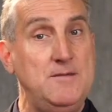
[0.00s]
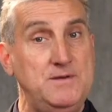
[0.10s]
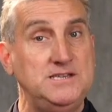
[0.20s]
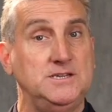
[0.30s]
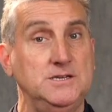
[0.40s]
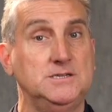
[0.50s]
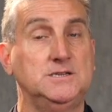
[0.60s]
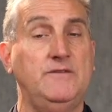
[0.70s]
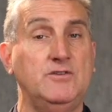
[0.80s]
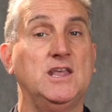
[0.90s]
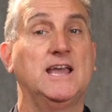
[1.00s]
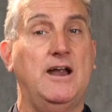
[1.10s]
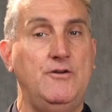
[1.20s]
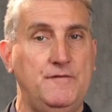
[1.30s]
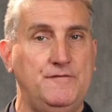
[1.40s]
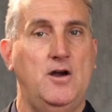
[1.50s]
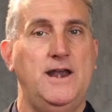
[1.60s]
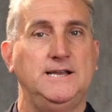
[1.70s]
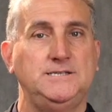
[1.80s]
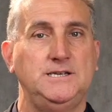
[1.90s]
that business, given the current
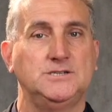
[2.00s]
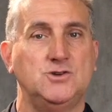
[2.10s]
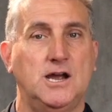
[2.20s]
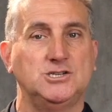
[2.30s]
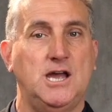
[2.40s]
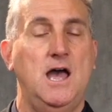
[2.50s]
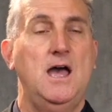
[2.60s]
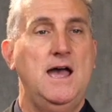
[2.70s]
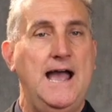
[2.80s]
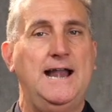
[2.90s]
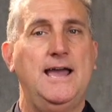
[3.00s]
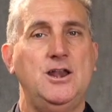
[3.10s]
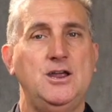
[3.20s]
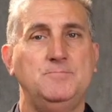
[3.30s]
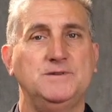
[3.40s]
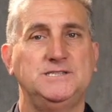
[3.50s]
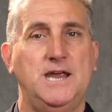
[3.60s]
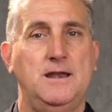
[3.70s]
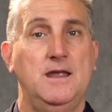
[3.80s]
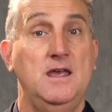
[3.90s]
financing structure, at
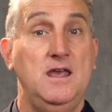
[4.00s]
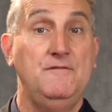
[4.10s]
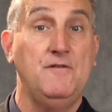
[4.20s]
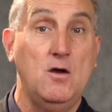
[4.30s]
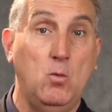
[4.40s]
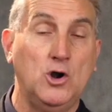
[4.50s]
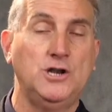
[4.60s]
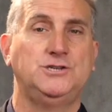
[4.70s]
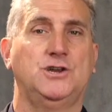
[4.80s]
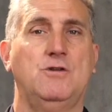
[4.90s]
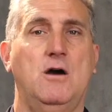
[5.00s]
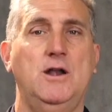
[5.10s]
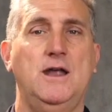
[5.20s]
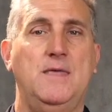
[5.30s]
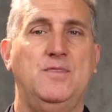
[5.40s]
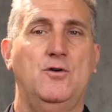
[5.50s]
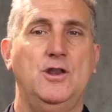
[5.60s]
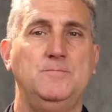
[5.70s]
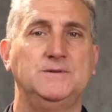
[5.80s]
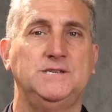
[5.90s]
18%. If I wanted to grow it at
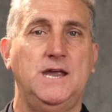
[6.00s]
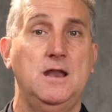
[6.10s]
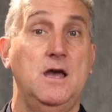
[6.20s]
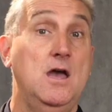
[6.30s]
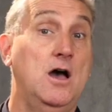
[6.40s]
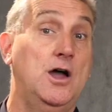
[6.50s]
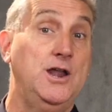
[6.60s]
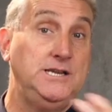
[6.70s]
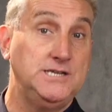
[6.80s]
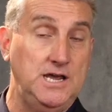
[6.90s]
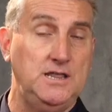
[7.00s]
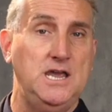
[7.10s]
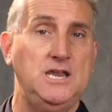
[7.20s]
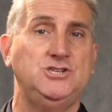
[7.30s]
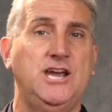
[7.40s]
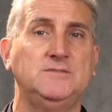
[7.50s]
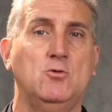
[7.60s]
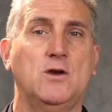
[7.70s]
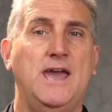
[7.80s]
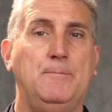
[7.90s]
30%, I need to either inject
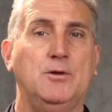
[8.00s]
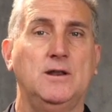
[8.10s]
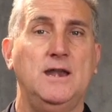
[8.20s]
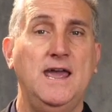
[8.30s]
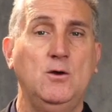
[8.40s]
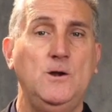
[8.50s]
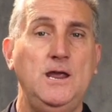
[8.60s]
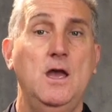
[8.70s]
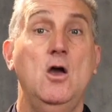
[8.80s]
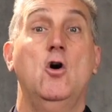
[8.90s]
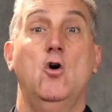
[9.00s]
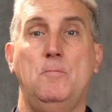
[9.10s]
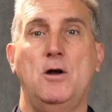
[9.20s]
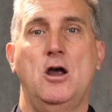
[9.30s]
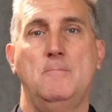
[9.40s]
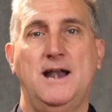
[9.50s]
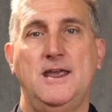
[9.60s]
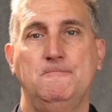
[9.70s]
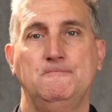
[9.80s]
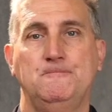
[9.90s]
more capital in equity or borrow
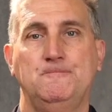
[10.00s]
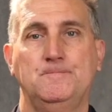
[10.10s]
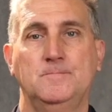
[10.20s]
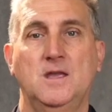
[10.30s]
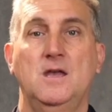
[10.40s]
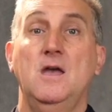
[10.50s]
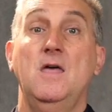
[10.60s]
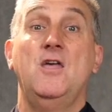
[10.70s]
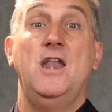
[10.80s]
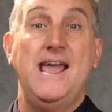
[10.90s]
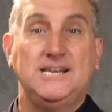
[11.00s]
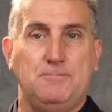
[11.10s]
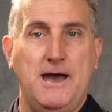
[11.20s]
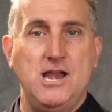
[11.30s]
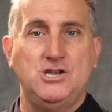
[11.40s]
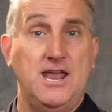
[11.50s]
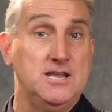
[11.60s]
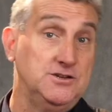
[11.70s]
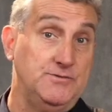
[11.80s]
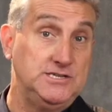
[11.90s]
money. The next page then,
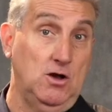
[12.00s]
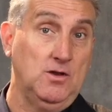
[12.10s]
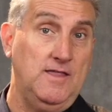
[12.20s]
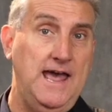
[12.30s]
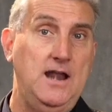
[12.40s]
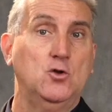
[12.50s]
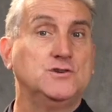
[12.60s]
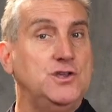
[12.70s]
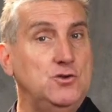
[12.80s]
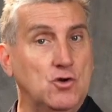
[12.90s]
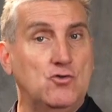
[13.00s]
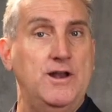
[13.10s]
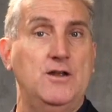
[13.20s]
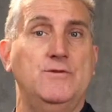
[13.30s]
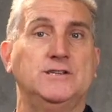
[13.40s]
as a result of that, looks at your credit